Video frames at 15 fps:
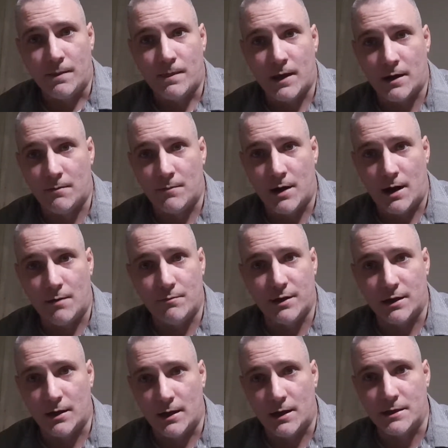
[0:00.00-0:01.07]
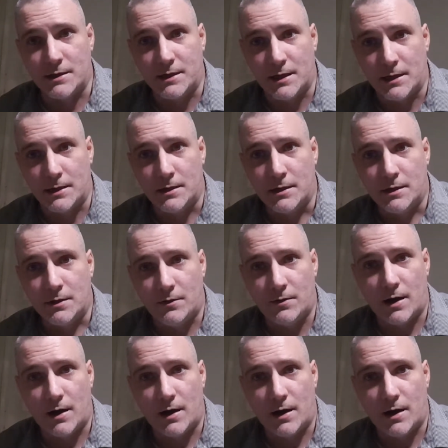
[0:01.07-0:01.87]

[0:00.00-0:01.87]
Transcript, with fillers: And I'm not being allowed to get it. They're